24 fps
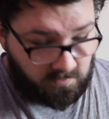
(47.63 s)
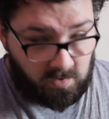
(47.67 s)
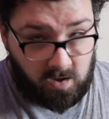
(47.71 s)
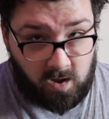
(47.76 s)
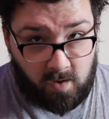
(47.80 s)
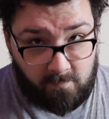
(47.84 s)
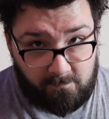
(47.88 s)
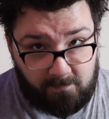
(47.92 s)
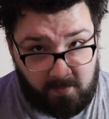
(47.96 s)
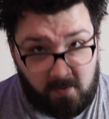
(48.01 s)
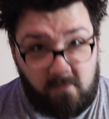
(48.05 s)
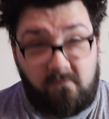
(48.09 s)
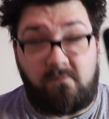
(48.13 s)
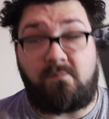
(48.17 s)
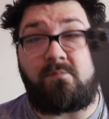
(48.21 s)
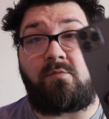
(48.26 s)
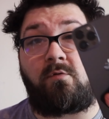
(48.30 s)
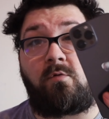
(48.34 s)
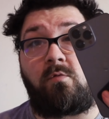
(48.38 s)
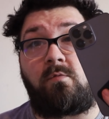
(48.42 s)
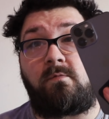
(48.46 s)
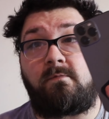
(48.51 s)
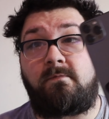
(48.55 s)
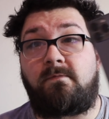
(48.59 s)
are both
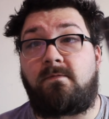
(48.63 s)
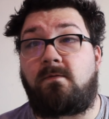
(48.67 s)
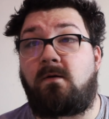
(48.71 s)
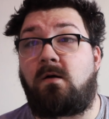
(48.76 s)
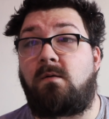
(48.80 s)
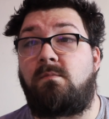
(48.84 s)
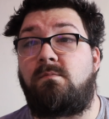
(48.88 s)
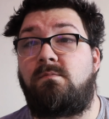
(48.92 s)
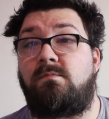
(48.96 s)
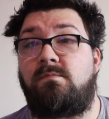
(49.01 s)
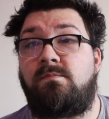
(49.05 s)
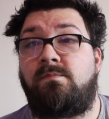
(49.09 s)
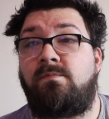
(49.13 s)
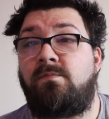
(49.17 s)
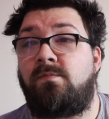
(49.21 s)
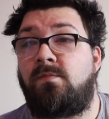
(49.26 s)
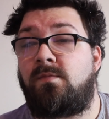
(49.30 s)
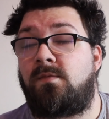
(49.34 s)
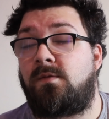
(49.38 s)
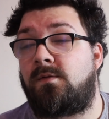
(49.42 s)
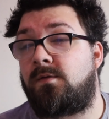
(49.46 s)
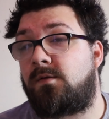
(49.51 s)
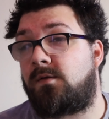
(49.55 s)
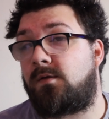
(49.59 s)
brought from
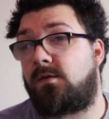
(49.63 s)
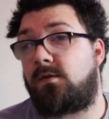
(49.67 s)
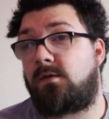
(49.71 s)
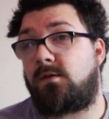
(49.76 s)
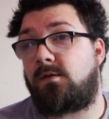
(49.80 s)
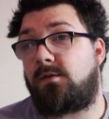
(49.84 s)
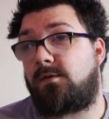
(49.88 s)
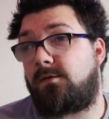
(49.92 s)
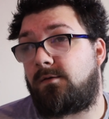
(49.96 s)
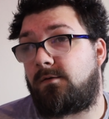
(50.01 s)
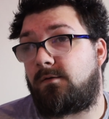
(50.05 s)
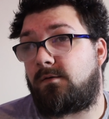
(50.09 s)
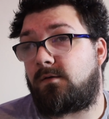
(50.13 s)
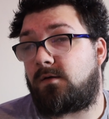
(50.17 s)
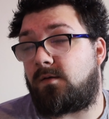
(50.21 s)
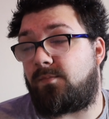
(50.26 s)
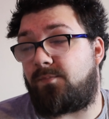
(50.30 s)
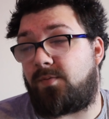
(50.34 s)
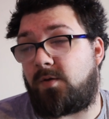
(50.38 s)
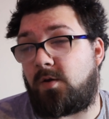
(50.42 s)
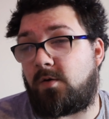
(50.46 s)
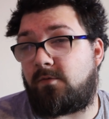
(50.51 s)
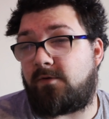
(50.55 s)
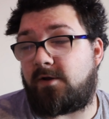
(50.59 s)

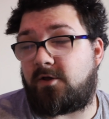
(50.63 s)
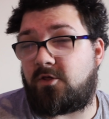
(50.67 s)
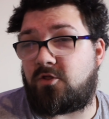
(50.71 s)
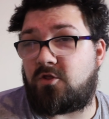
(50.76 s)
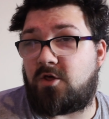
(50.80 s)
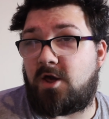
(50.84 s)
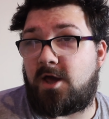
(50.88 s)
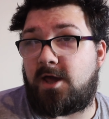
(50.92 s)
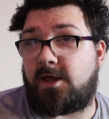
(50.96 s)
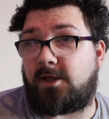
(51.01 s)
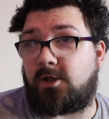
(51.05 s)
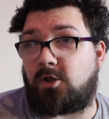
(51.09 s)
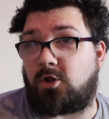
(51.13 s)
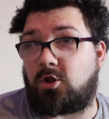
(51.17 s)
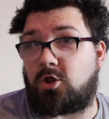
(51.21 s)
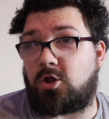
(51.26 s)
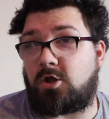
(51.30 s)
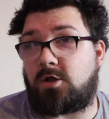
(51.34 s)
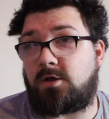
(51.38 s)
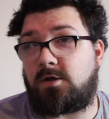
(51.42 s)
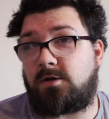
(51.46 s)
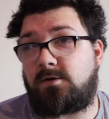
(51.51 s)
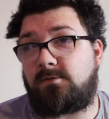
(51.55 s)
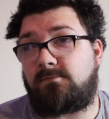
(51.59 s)
Computer Exchange.